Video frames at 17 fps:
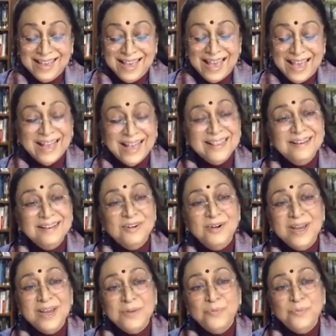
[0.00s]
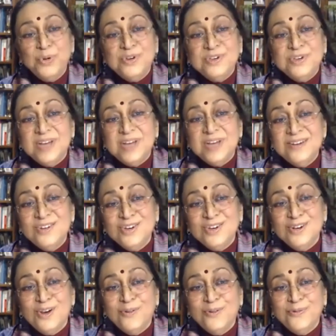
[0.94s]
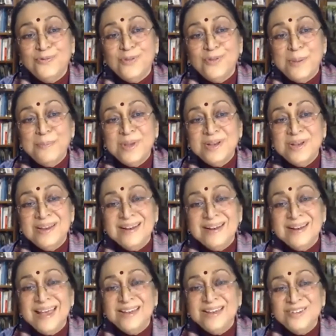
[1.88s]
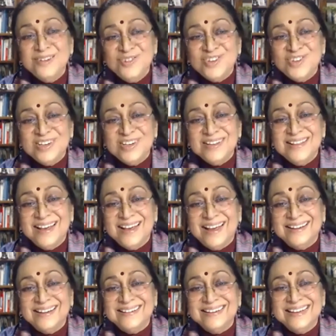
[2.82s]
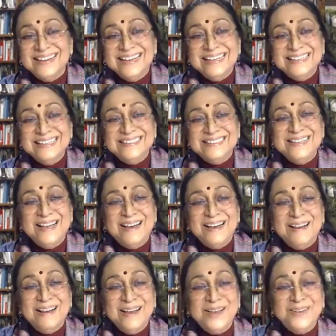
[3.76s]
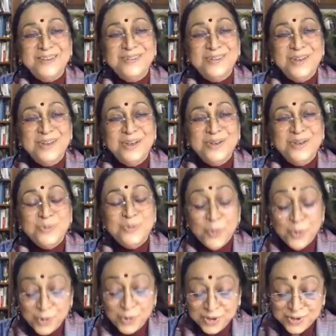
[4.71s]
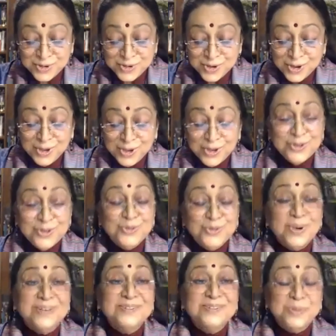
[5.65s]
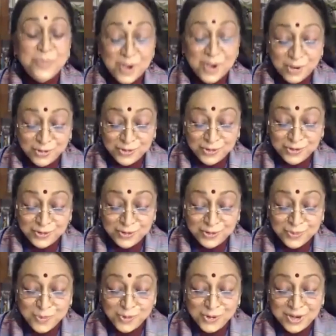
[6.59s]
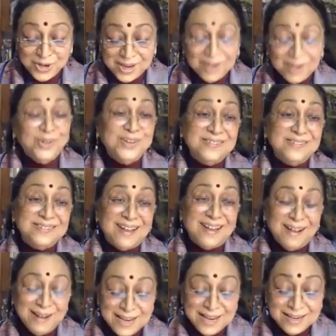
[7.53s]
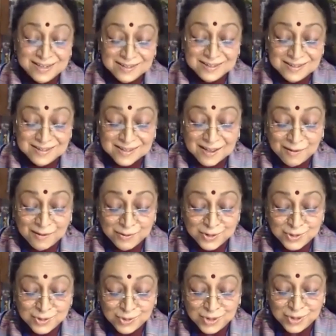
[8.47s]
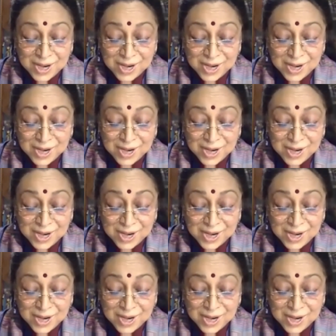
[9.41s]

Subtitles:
And the great potential of feminine energy that Scilla has spoken to us about this morning, or this later this afternoon.